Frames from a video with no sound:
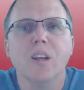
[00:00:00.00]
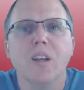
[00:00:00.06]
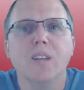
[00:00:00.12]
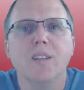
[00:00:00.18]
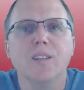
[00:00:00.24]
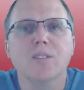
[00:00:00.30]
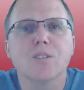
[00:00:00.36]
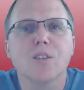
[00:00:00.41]

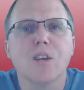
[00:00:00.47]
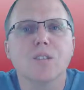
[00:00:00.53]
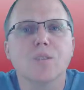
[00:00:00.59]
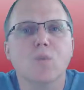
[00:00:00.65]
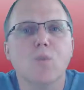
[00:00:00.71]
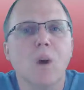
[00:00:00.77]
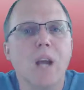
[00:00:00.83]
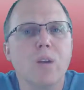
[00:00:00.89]
and
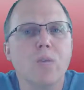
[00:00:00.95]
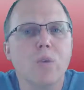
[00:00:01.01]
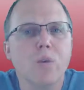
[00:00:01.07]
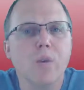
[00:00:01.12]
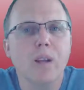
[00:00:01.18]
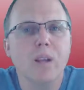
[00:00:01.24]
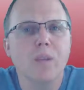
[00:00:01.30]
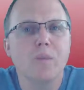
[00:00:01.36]
discuss why we
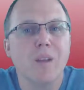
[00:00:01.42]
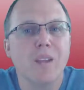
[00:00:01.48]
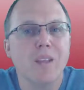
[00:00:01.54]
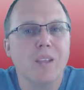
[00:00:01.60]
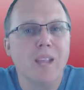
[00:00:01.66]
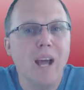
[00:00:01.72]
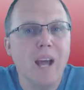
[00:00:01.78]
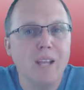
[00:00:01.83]

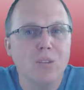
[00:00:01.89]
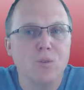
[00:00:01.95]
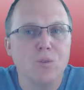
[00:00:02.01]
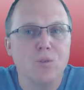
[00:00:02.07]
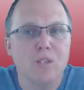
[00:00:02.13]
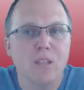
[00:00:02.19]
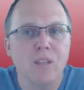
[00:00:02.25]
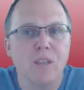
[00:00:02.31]
recommend not
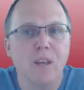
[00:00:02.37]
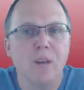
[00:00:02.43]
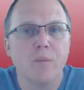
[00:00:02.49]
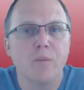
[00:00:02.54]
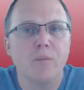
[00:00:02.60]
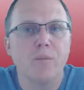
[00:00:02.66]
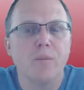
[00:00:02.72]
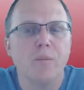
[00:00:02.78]
using
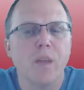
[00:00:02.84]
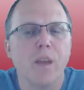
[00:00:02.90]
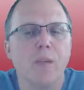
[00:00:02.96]
them